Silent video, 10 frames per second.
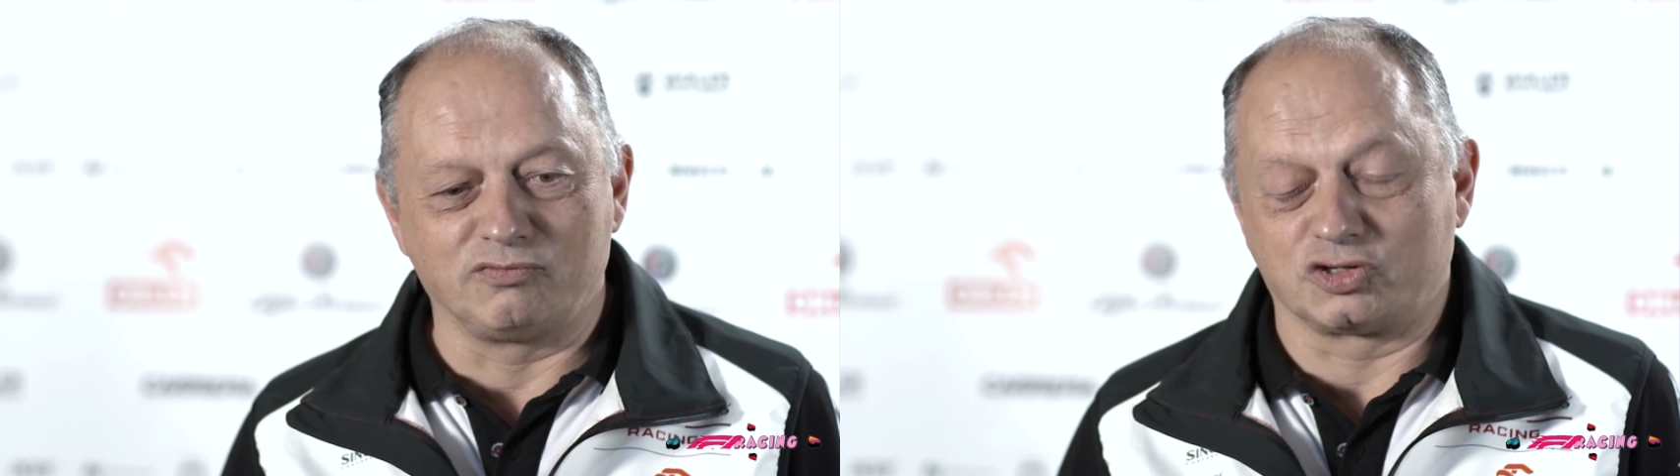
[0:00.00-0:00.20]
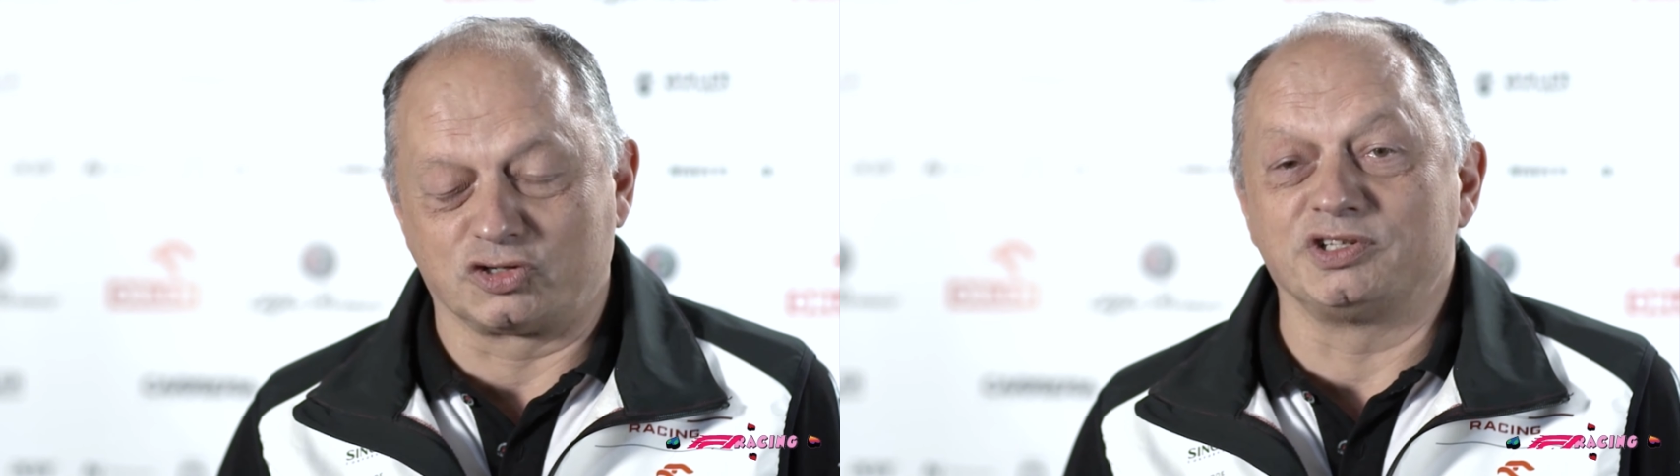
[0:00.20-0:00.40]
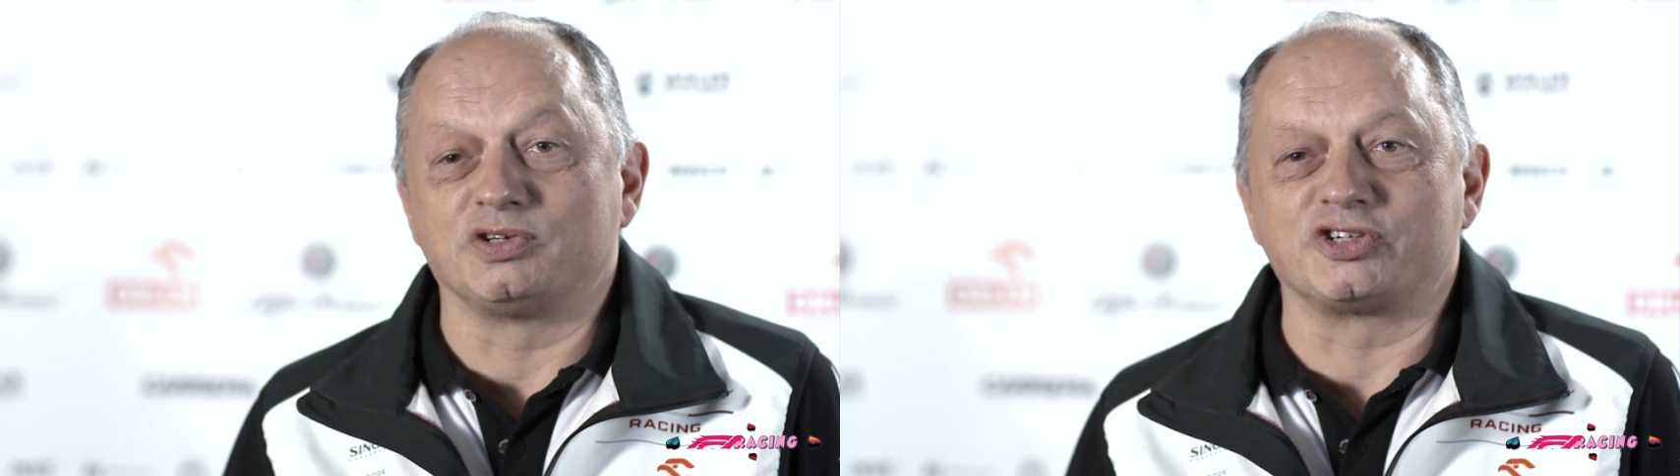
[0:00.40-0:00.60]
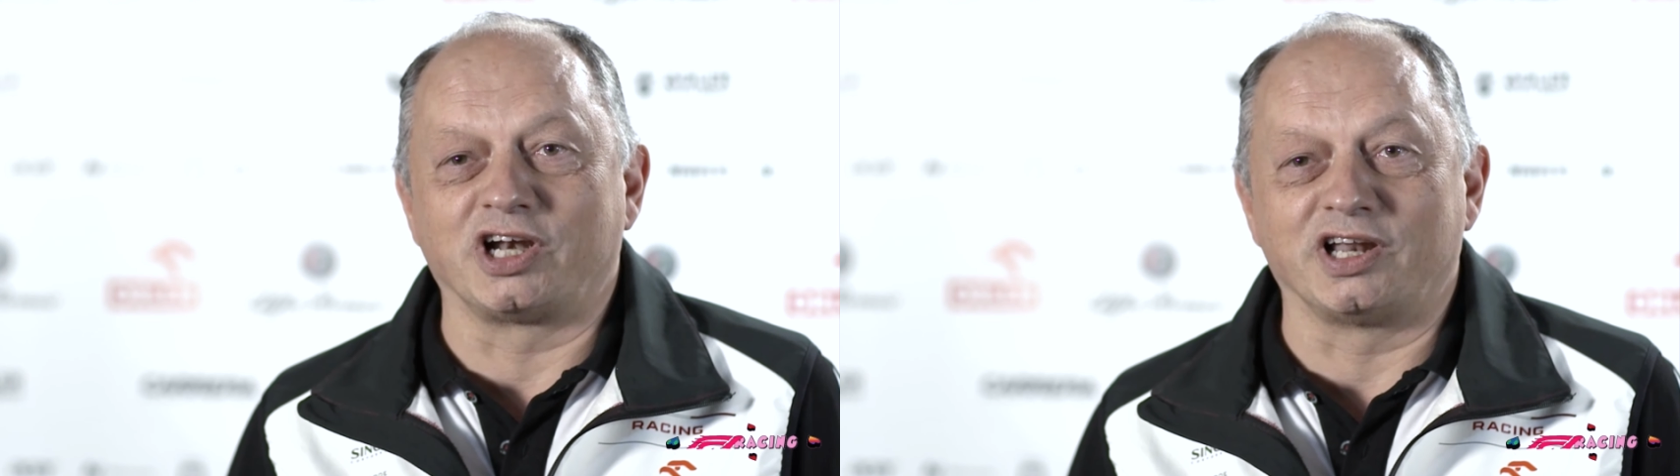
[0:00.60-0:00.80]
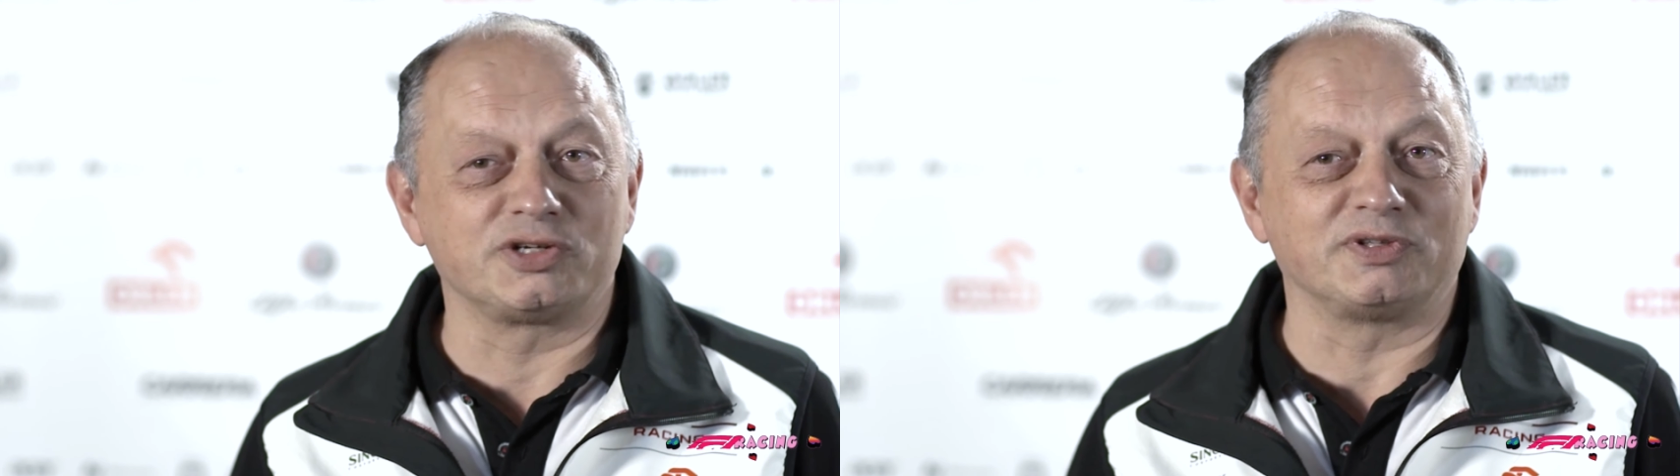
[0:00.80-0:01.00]
for sure, it's a
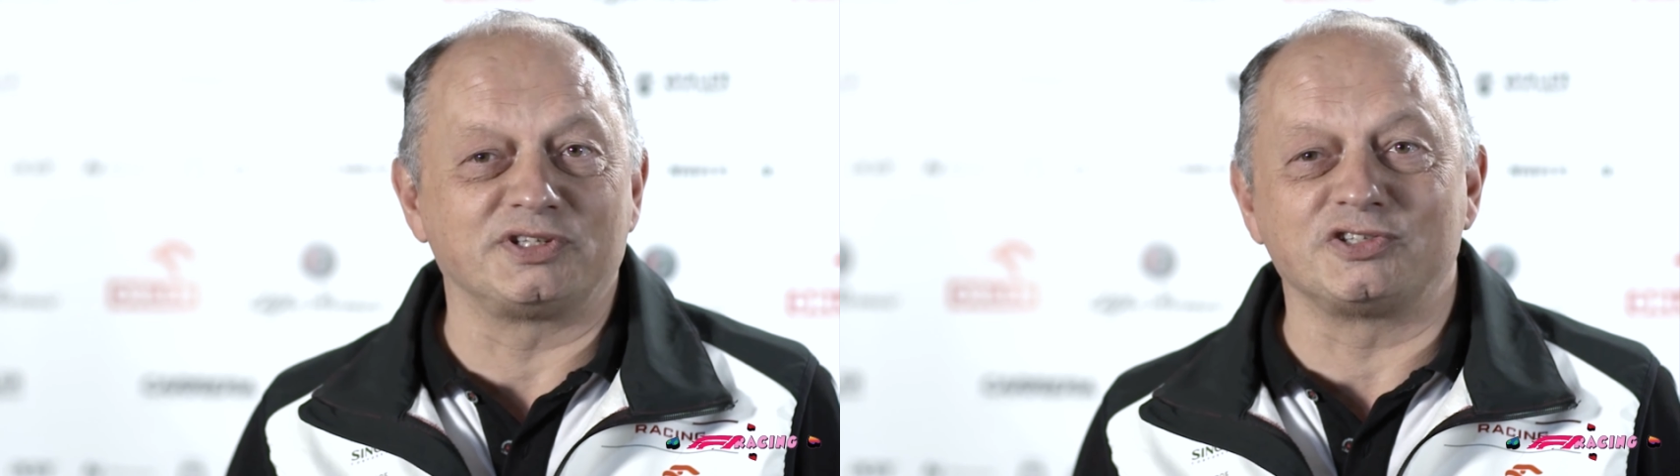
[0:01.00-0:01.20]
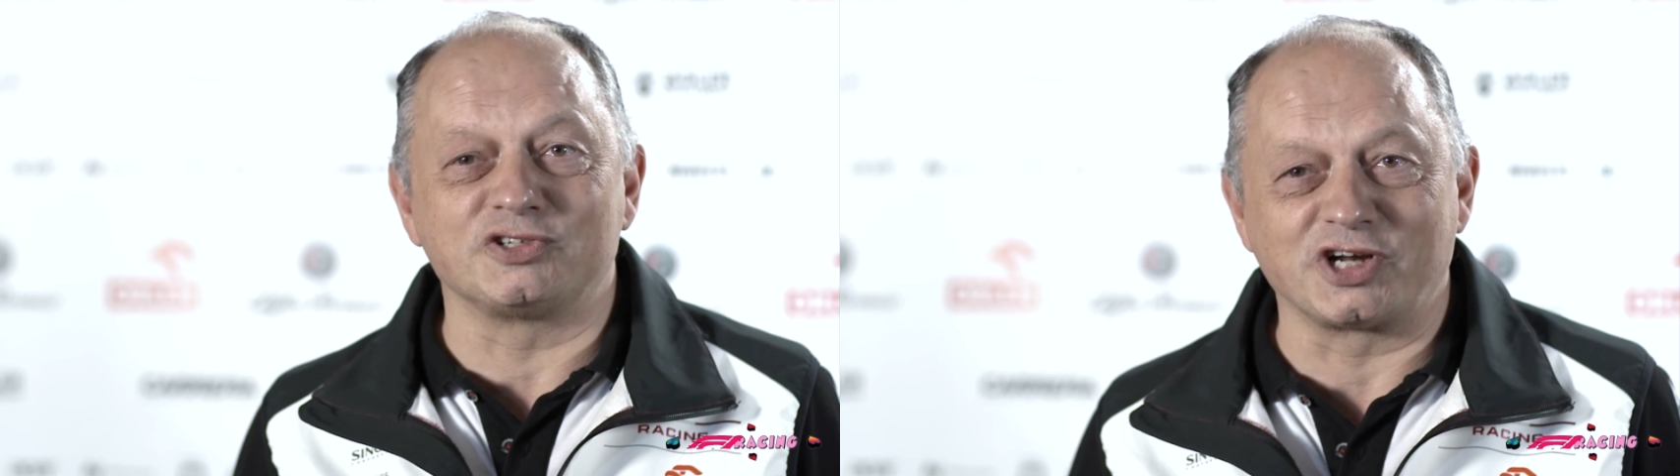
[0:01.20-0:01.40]
challenge, but it's a